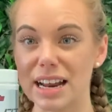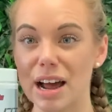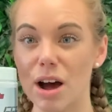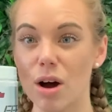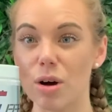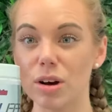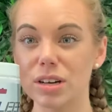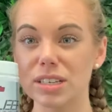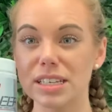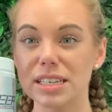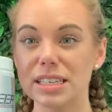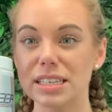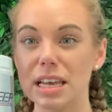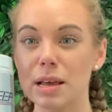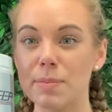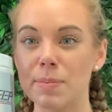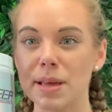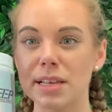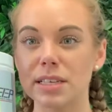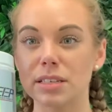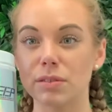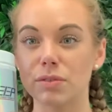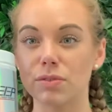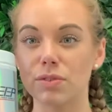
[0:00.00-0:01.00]
Now, OxySleep
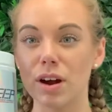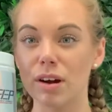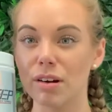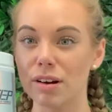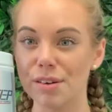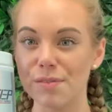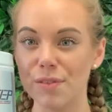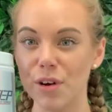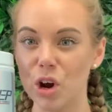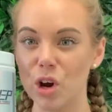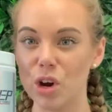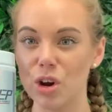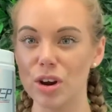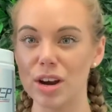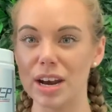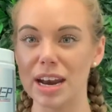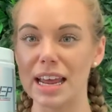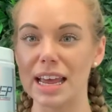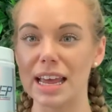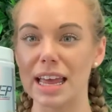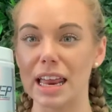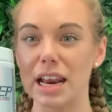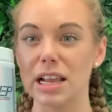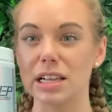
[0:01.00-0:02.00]
is very, very
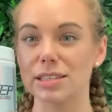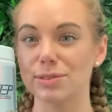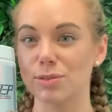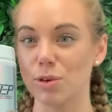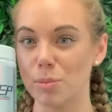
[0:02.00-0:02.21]
unique in its